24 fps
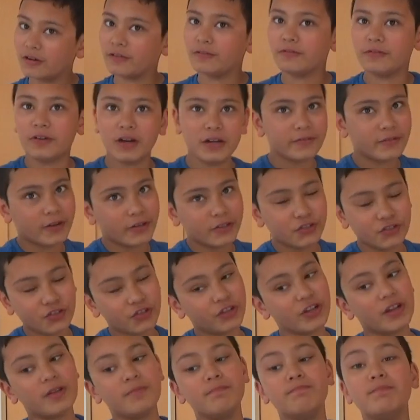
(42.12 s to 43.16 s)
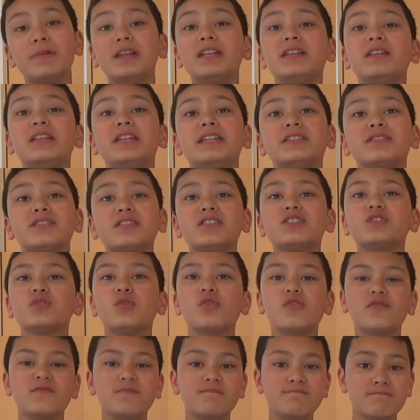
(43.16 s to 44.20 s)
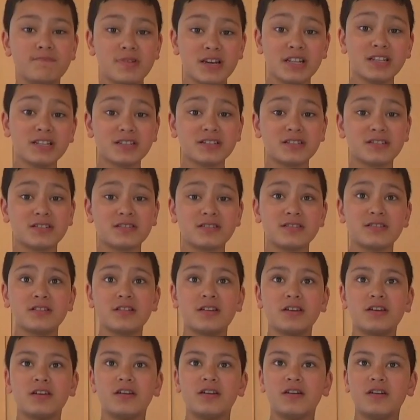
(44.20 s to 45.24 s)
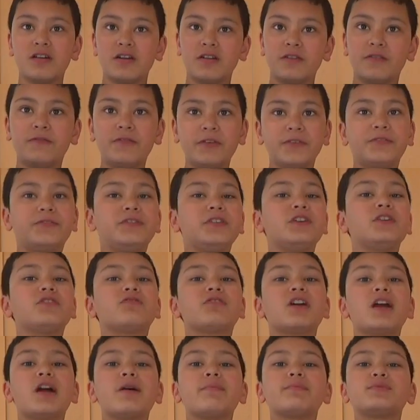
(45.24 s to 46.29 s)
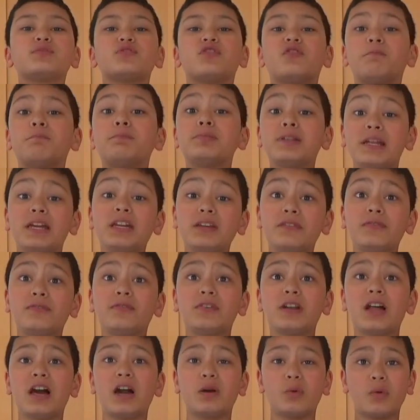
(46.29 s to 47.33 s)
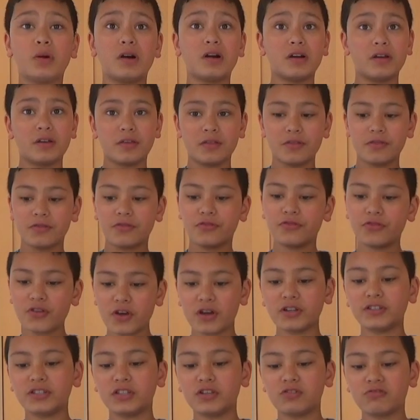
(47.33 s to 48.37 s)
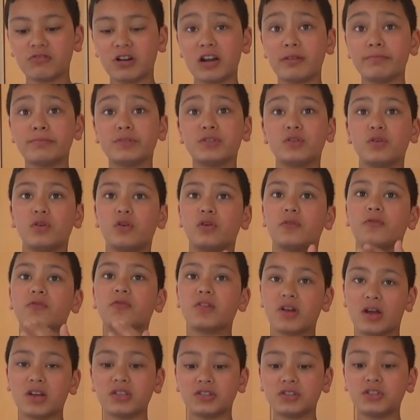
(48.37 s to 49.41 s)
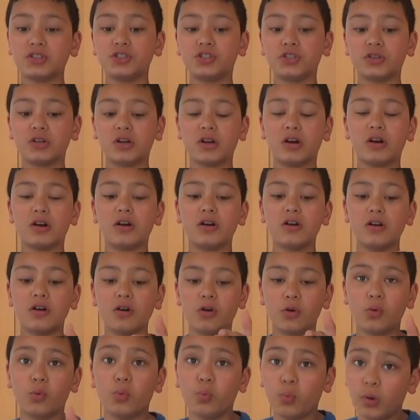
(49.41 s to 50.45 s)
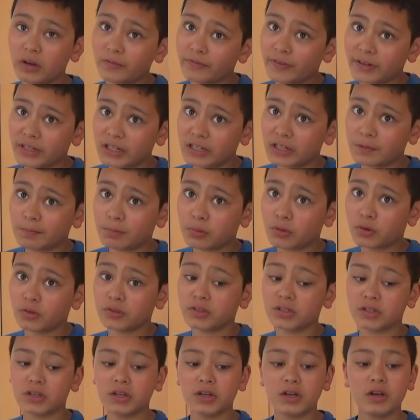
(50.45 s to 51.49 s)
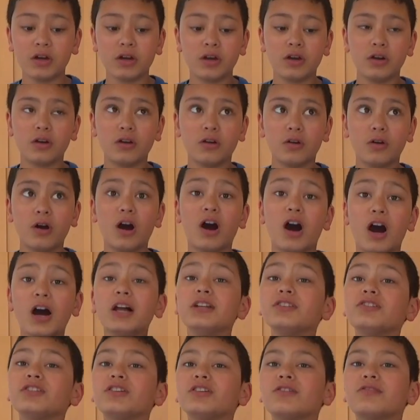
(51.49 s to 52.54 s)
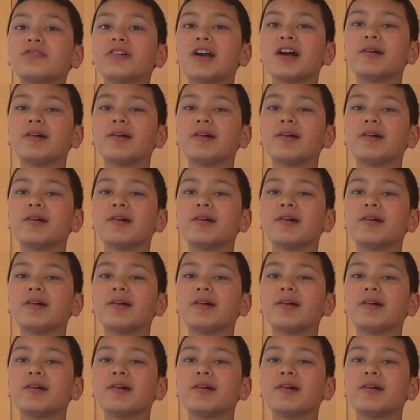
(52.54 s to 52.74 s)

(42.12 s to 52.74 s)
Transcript: 500 milliliters of milk, 15 grams of plain flour, 30 grams of caster sugar, 1 vanilla pod, 100